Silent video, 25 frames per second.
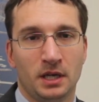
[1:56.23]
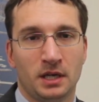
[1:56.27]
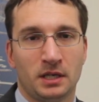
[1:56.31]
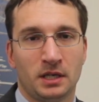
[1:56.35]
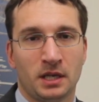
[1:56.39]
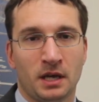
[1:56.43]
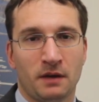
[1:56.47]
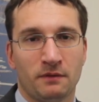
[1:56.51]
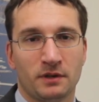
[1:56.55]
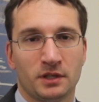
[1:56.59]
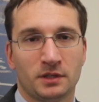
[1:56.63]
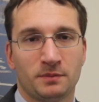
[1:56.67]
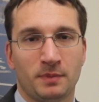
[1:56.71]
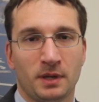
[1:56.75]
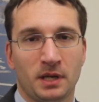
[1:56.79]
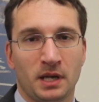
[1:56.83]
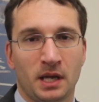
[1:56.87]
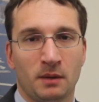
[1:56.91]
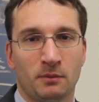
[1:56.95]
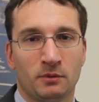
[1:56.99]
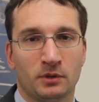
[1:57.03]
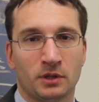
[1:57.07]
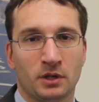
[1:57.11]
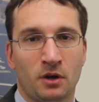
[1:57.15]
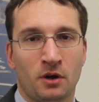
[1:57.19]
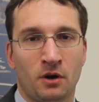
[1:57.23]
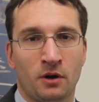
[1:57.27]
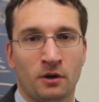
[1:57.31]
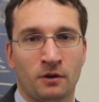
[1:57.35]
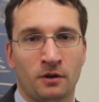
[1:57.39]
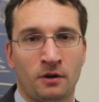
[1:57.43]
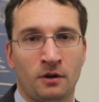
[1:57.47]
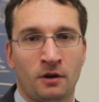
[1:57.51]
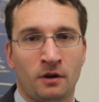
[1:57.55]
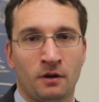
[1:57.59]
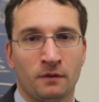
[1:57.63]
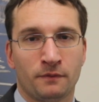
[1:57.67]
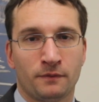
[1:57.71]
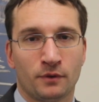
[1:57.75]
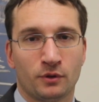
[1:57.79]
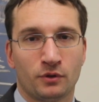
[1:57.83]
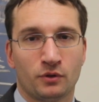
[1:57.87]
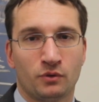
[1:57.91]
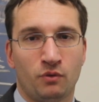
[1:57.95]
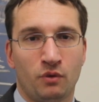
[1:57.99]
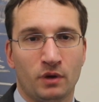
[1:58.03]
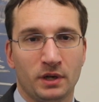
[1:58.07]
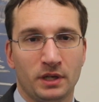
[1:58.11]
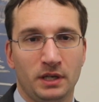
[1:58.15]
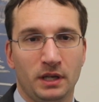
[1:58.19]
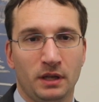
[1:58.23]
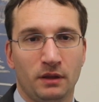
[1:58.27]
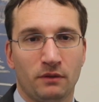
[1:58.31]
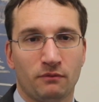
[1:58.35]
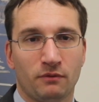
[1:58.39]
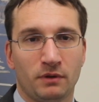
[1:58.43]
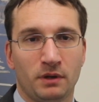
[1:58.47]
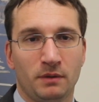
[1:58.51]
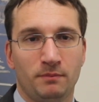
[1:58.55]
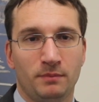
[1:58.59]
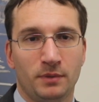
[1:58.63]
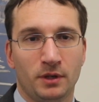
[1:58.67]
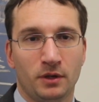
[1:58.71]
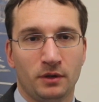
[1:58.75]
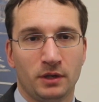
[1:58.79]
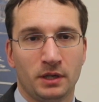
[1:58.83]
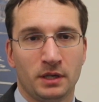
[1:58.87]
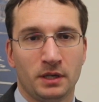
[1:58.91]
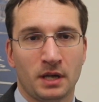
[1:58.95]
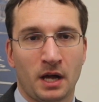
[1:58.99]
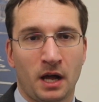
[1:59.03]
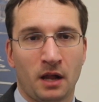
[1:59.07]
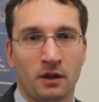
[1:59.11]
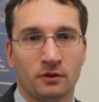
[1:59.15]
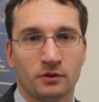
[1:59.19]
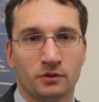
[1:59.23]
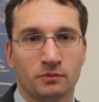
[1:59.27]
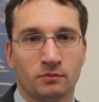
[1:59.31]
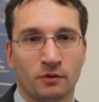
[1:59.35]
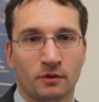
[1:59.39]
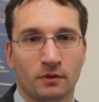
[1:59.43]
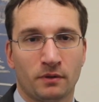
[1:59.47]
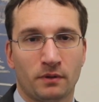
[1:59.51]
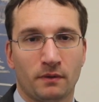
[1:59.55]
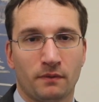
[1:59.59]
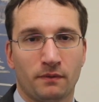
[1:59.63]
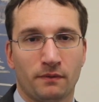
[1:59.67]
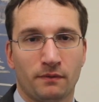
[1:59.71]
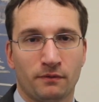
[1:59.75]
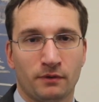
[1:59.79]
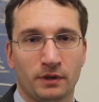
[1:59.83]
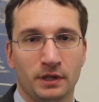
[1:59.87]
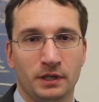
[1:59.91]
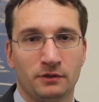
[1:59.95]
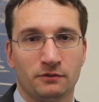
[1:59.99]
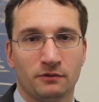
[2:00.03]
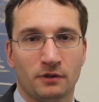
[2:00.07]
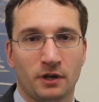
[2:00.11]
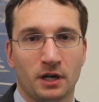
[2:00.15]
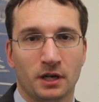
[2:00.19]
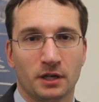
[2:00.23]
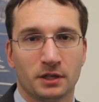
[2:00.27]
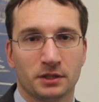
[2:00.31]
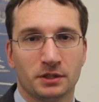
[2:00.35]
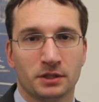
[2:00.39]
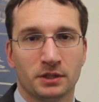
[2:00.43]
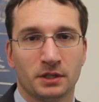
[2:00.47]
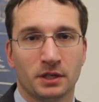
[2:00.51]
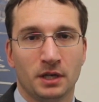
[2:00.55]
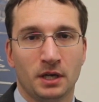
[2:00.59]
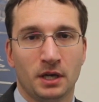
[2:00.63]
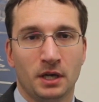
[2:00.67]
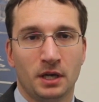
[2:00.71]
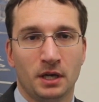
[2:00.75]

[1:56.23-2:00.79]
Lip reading: Teva has been able to offer $23 billion worth of free drugs